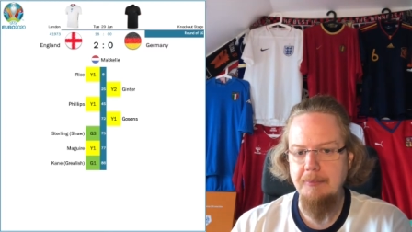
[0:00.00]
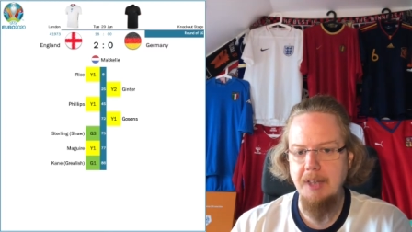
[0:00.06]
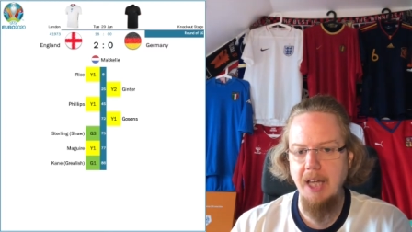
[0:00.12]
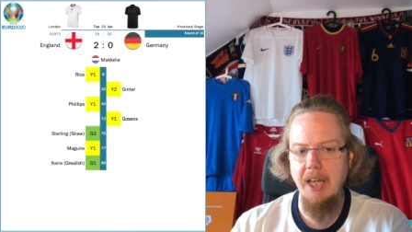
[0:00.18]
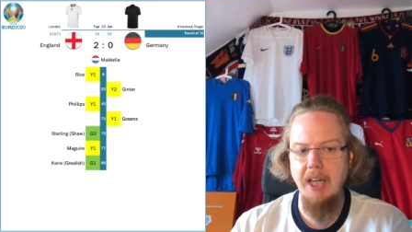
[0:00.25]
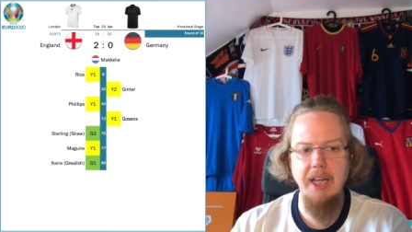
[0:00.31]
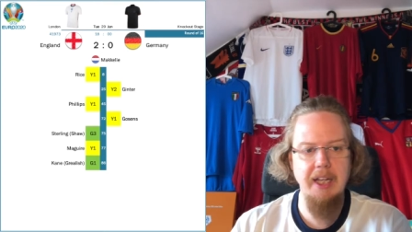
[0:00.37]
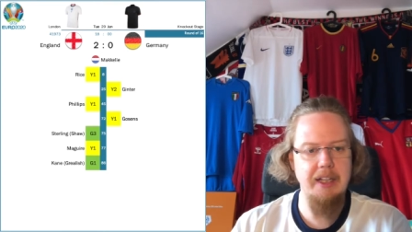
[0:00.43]

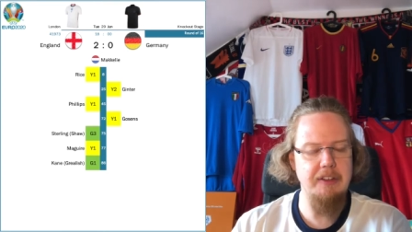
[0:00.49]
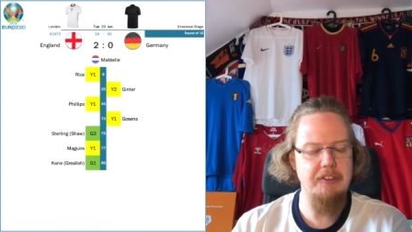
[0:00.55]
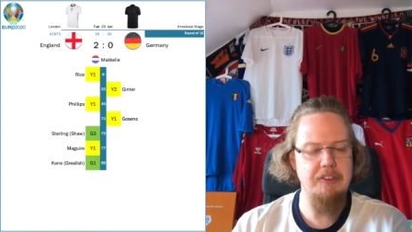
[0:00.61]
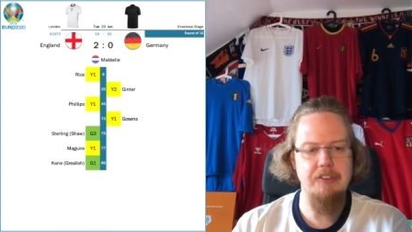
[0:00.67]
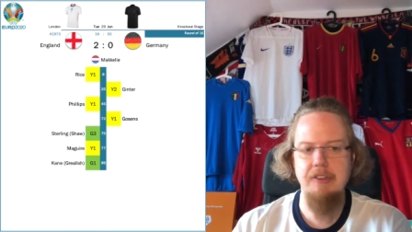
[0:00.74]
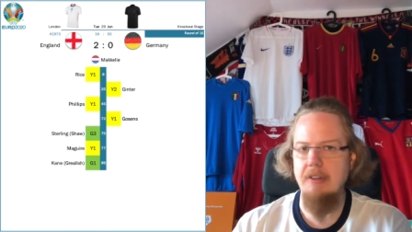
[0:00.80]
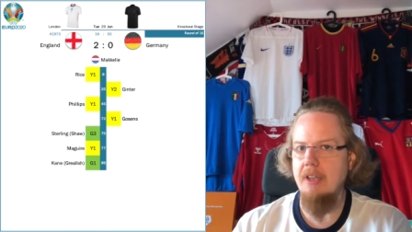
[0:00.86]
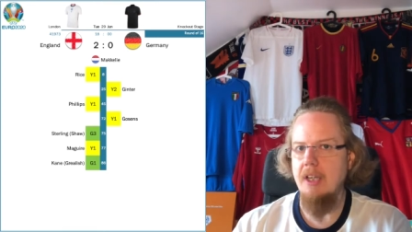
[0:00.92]

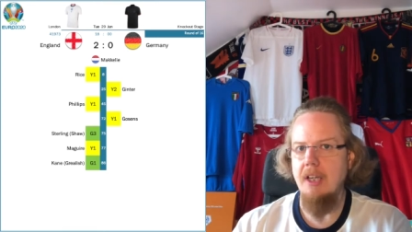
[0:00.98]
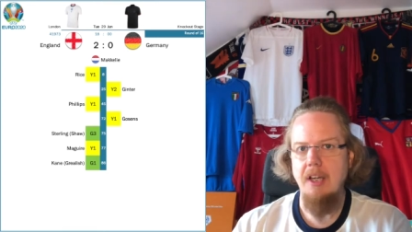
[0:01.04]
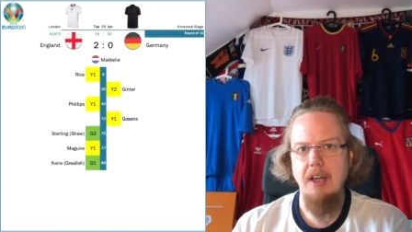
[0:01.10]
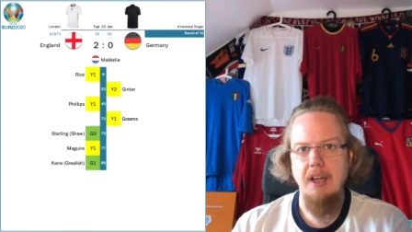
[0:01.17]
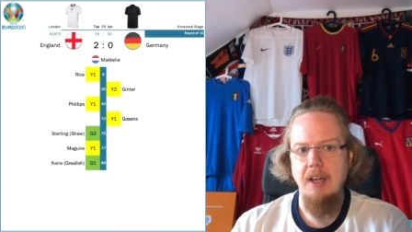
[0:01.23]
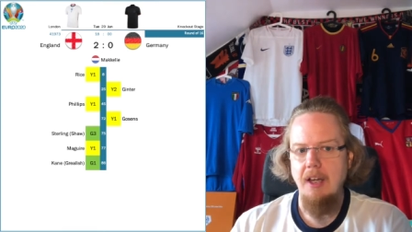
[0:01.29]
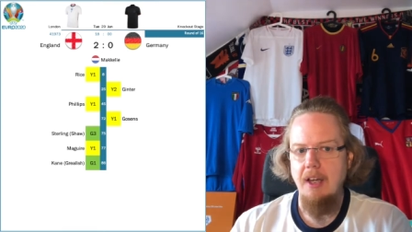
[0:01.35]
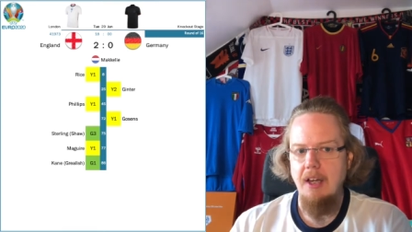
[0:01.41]
and
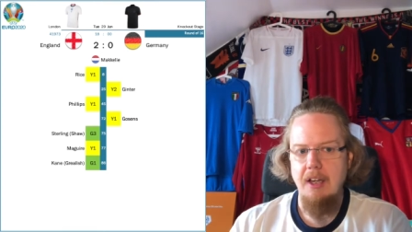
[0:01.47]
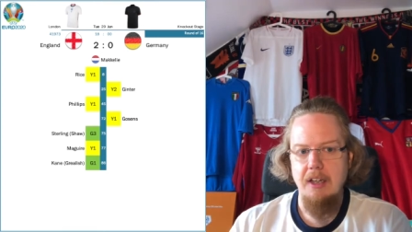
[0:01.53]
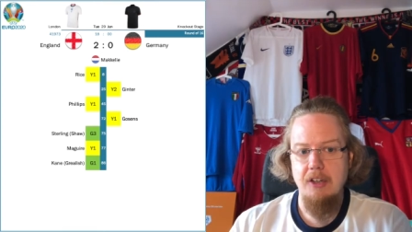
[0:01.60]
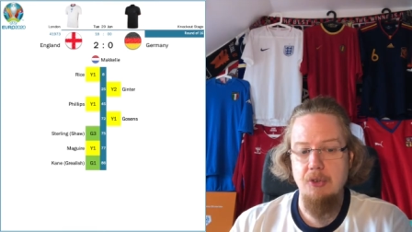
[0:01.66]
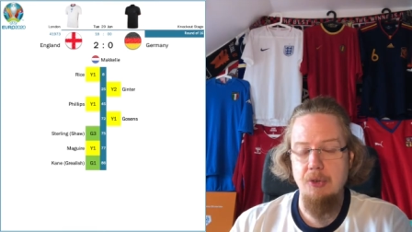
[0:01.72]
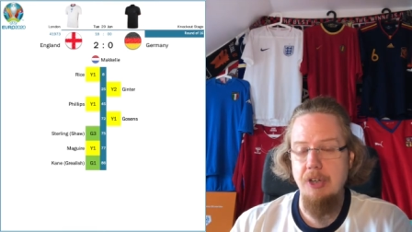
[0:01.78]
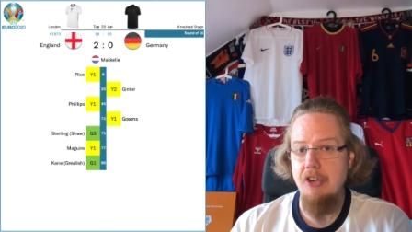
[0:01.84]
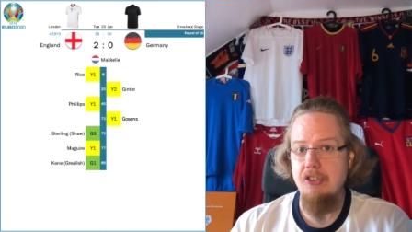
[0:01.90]

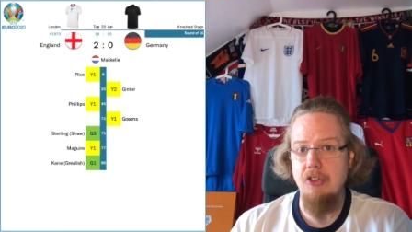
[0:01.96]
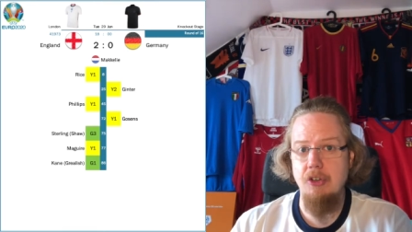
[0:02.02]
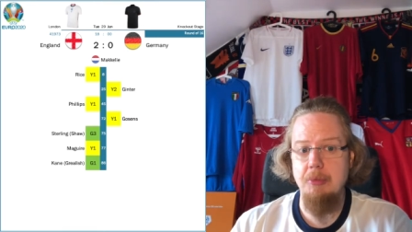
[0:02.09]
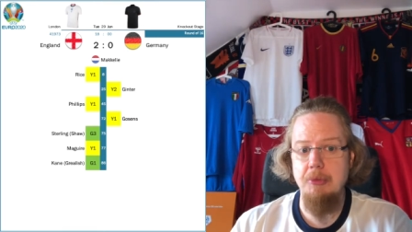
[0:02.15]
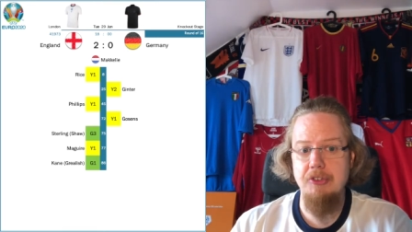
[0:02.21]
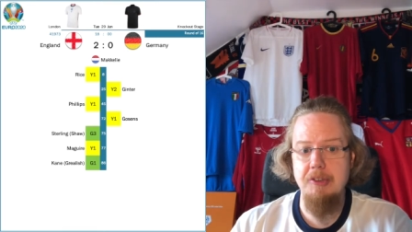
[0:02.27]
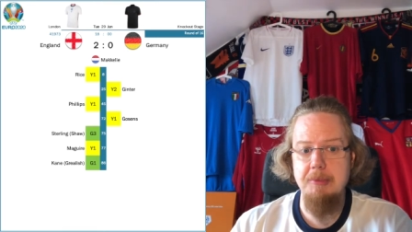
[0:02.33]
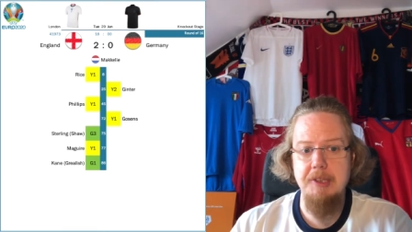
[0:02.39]
Grealish
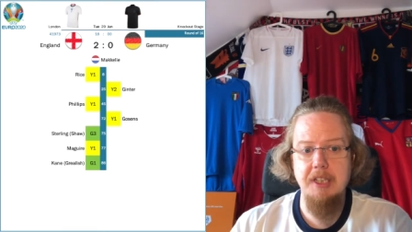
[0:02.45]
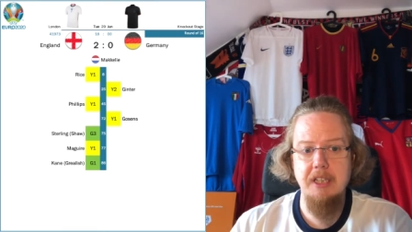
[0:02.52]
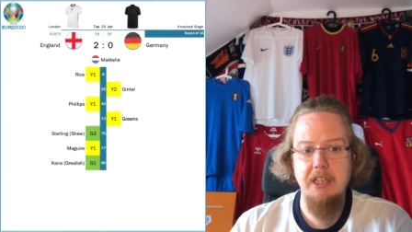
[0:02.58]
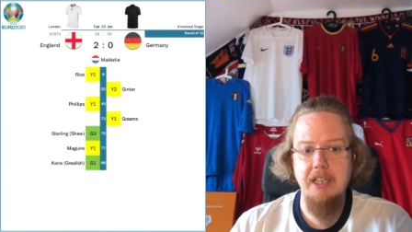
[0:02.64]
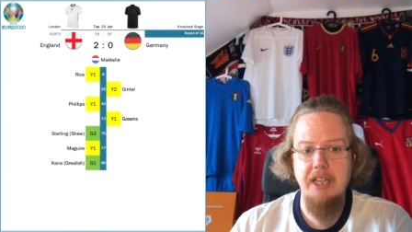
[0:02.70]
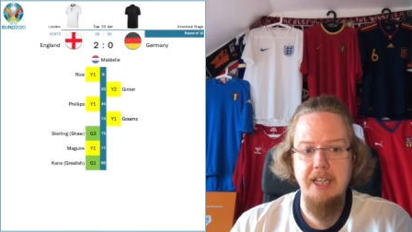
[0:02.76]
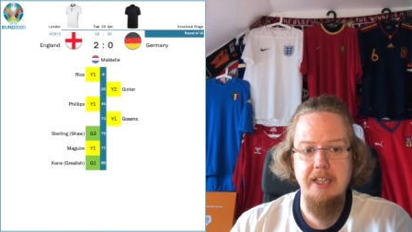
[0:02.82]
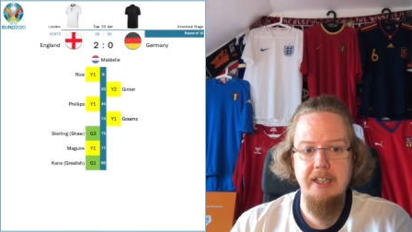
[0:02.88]
almost
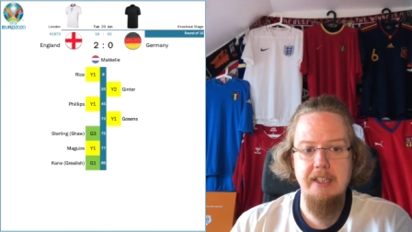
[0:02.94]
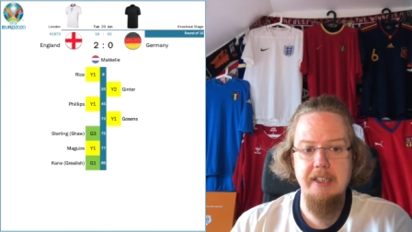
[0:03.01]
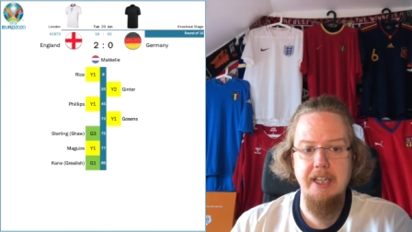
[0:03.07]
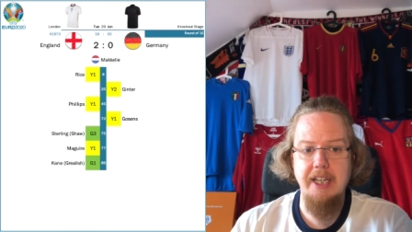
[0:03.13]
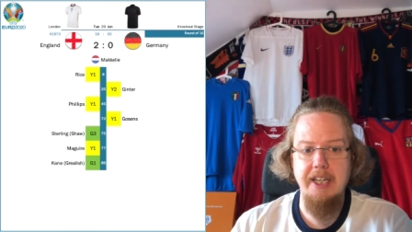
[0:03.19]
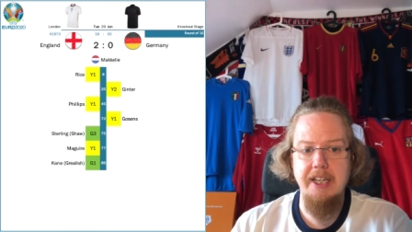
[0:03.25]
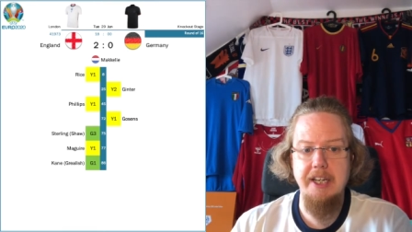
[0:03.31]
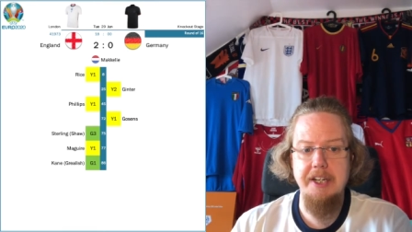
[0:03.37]
immediately had
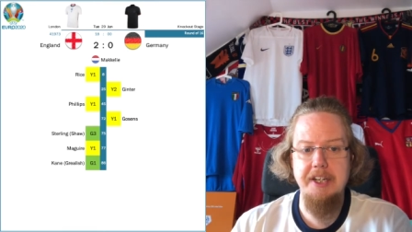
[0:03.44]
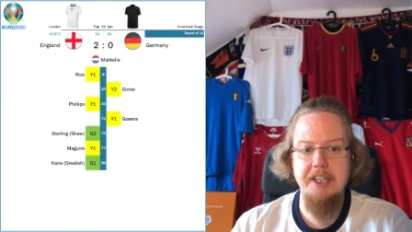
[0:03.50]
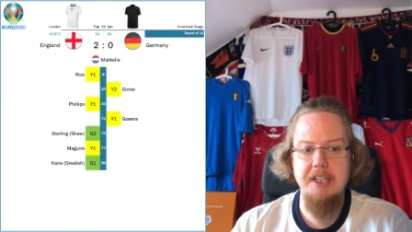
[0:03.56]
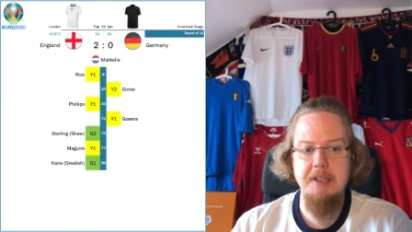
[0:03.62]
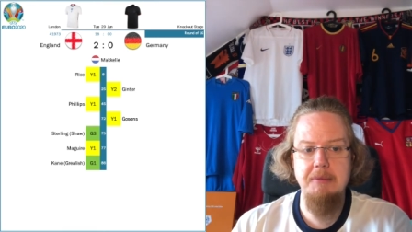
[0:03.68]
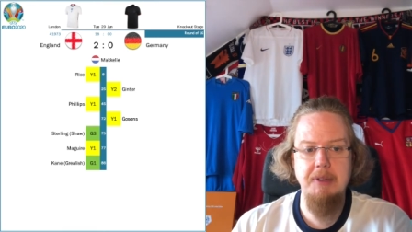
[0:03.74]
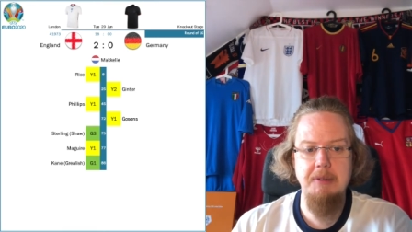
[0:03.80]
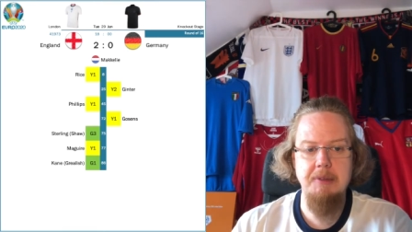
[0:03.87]
had an
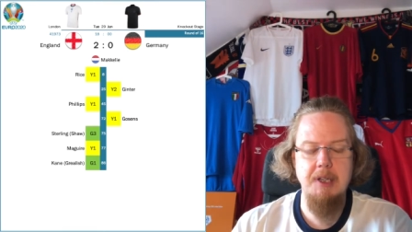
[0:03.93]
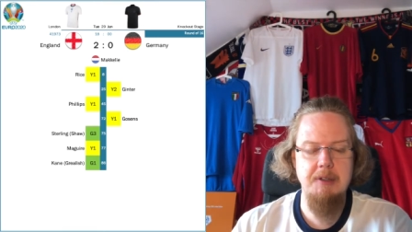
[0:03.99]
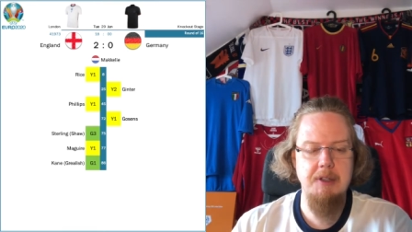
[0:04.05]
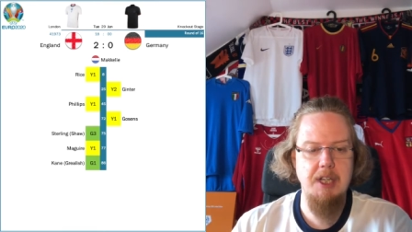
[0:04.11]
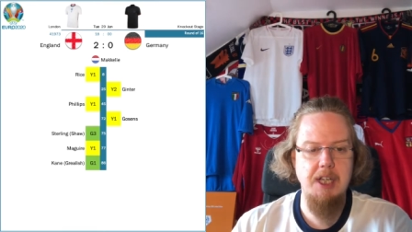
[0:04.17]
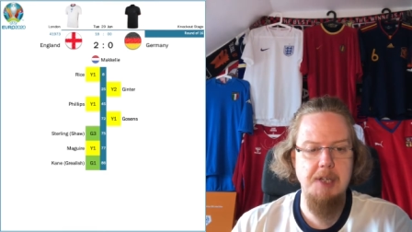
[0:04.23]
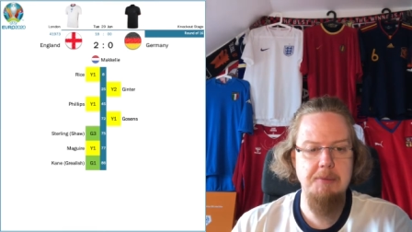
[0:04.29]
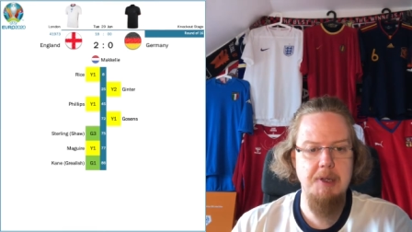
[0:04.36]

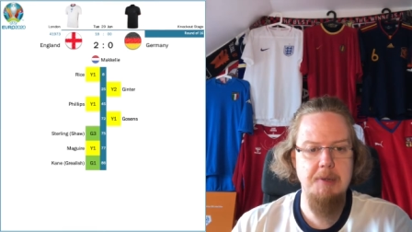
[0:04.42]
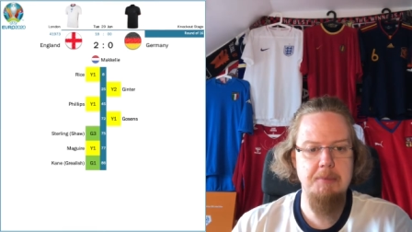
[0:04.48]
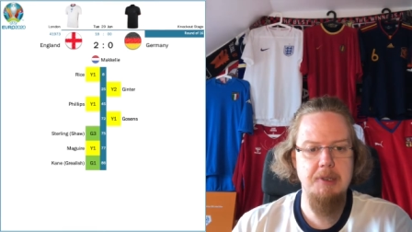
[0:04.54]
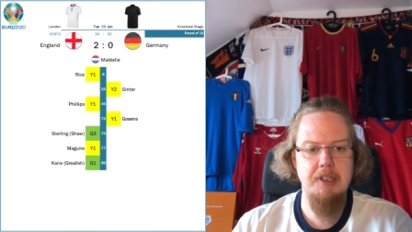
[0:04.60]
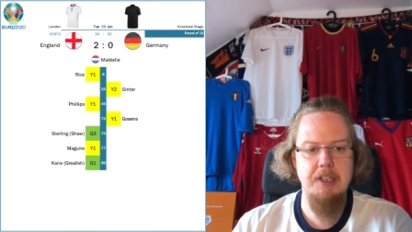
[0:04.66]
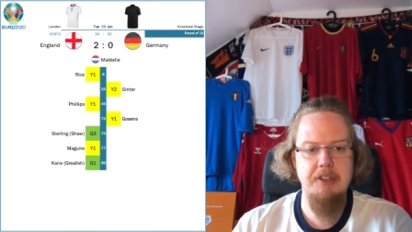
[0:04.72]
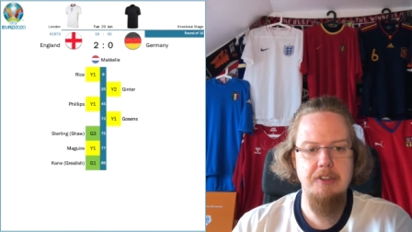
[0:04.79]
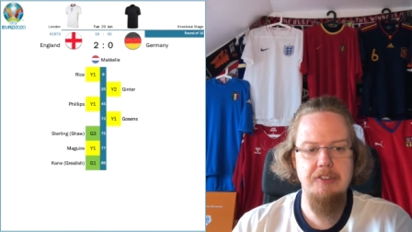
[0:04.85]
Im Im
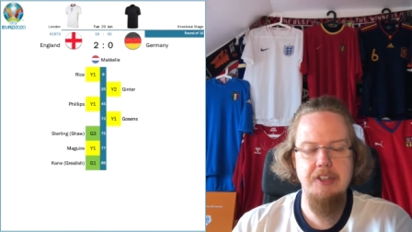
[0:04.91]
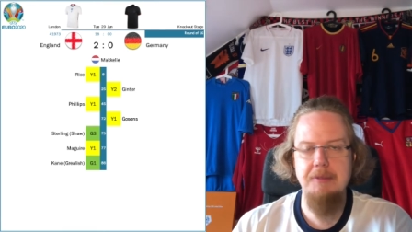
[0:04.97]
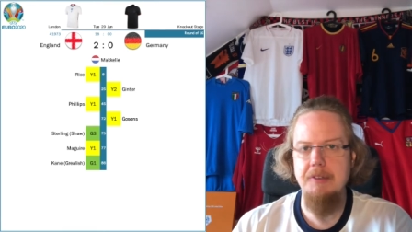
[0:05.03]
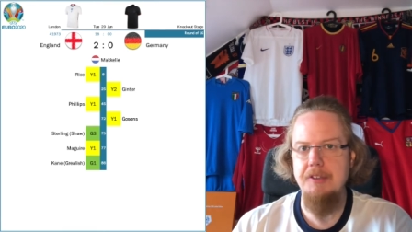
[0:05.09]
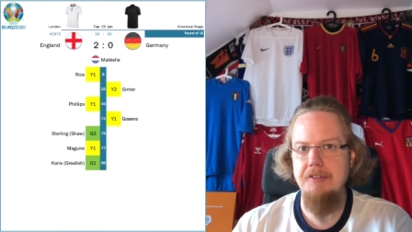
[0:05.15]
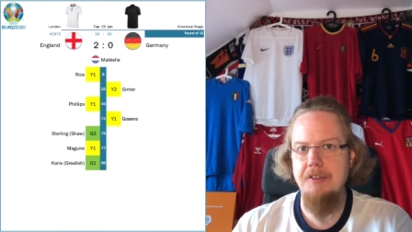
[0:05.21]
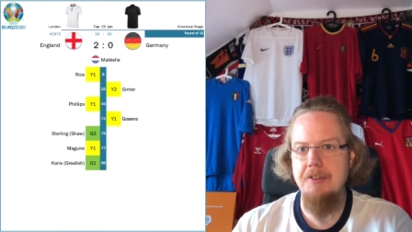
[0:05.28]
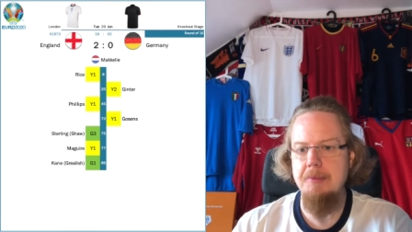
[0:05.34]
impact in the
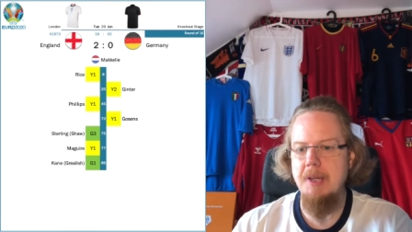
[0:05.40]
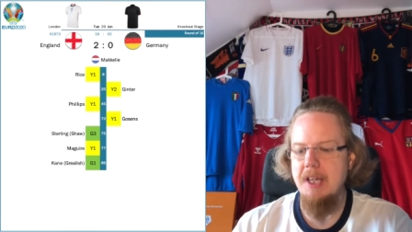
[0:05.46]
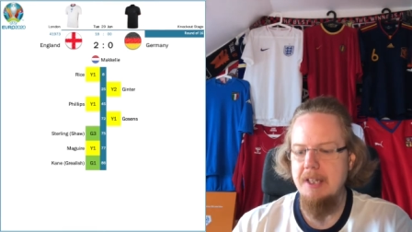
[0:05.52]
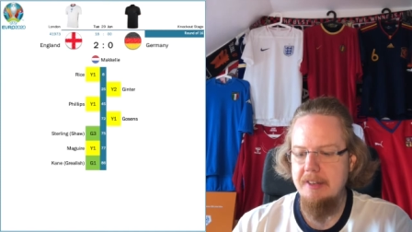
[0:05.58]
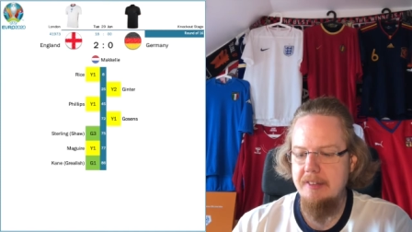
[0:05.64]
75th minute.